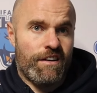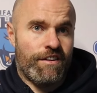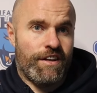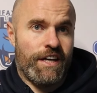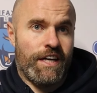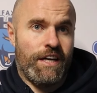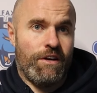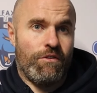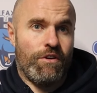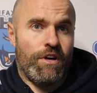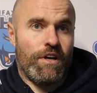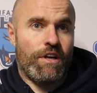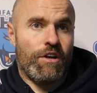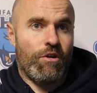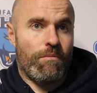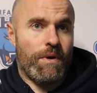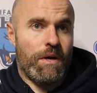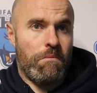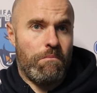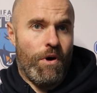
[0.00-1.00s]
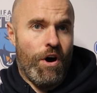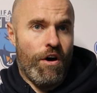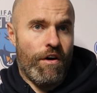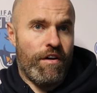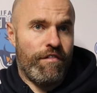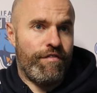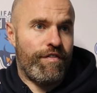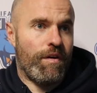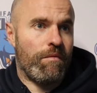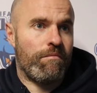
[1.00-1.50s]
I think it was a little bit
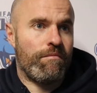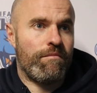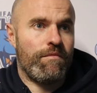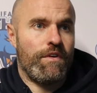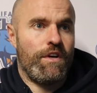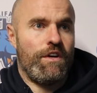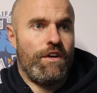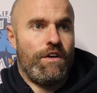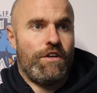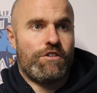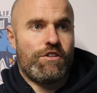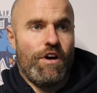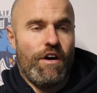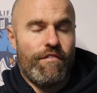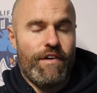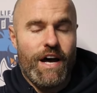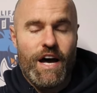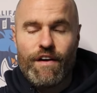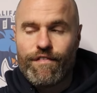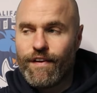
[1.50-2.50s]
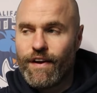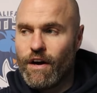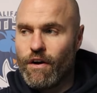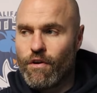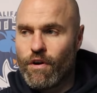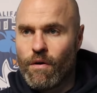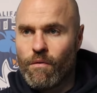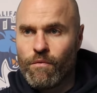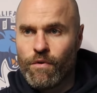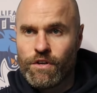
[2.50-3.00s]
boring from sort of half an
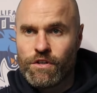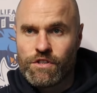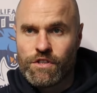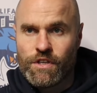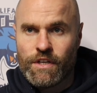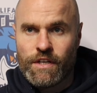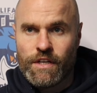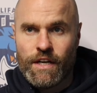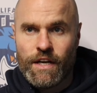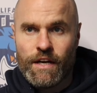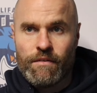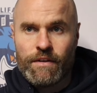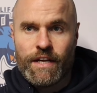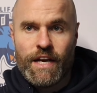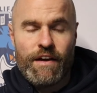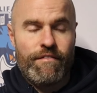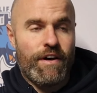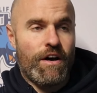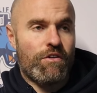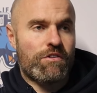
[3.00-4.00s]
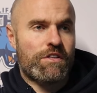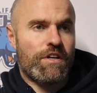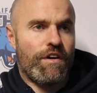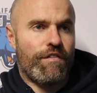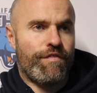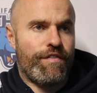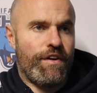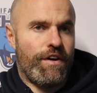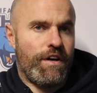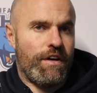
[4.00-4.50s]
hour onwards and gave
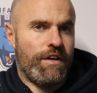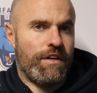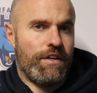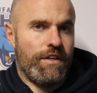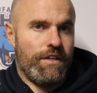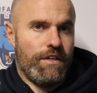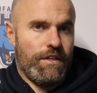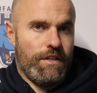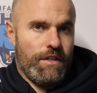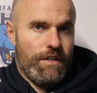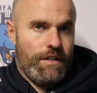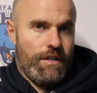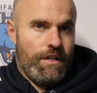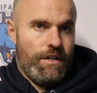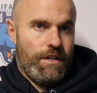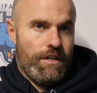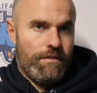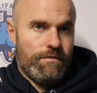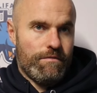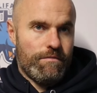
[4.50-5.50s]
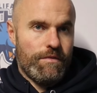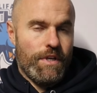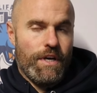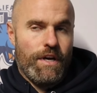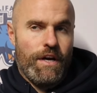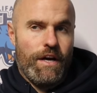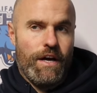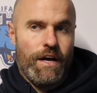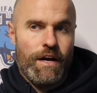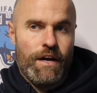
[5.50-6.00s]
ourselves
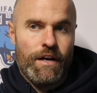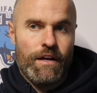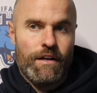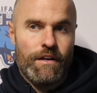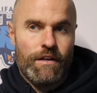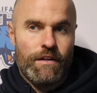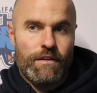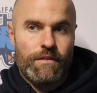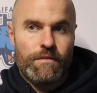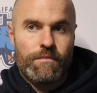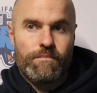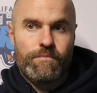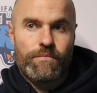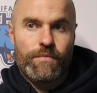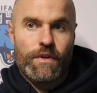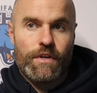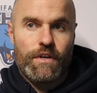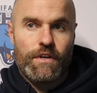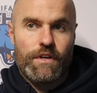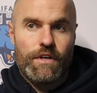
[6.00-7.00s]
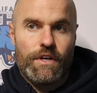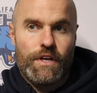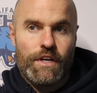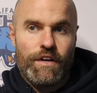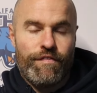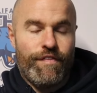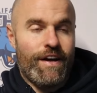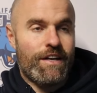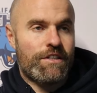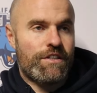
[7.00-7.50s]
a
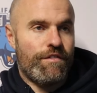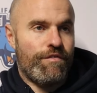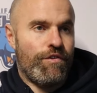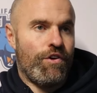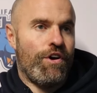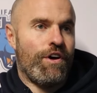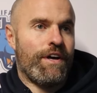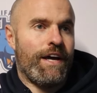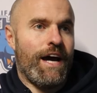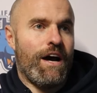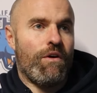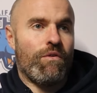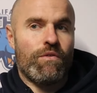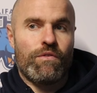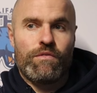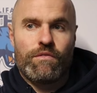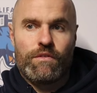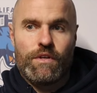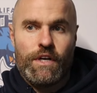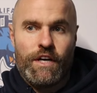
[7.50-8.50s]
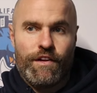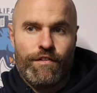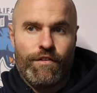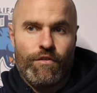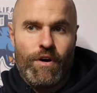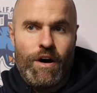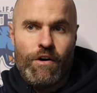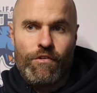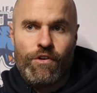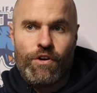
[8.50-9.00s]
defensive workout
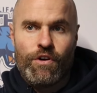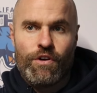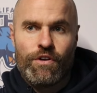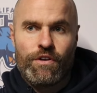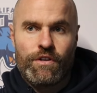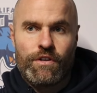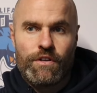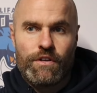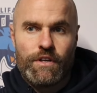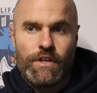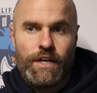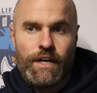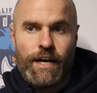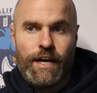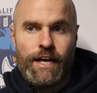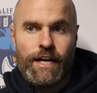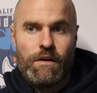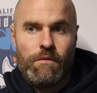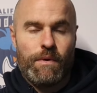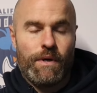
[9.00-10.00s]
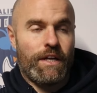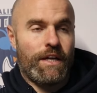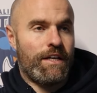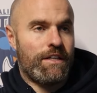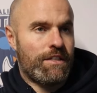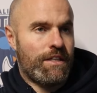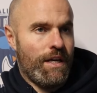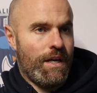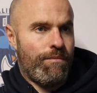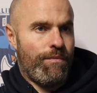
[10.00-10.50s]
through our own inability
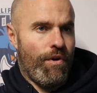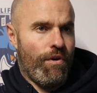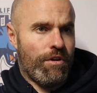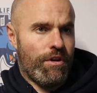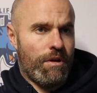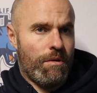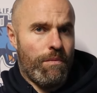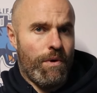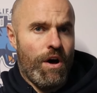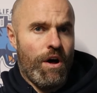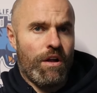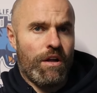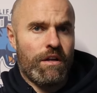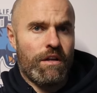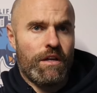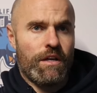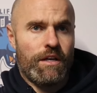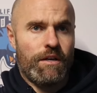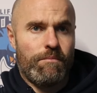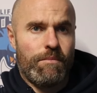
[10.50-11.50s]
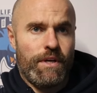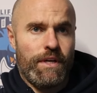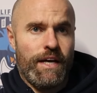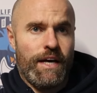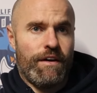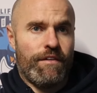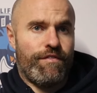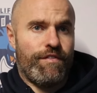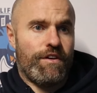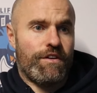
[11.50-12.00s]
to keep hold of the ball. But
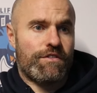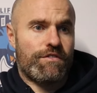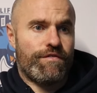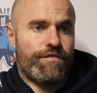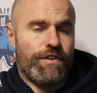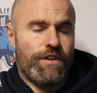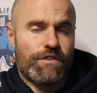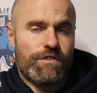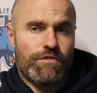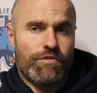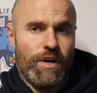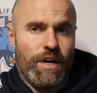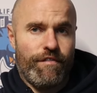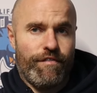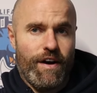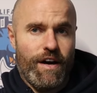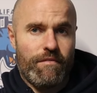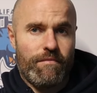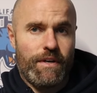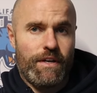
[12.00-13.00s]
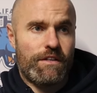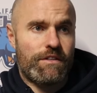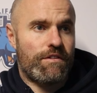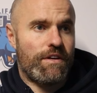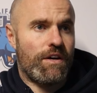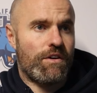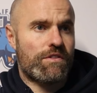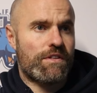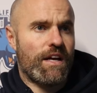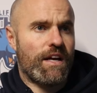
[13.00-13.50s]
yeah, first 25 minutes
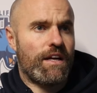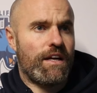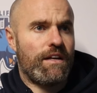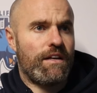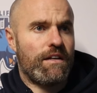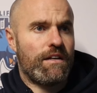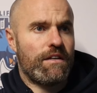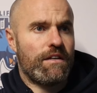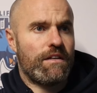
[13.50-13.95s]
were outstanding.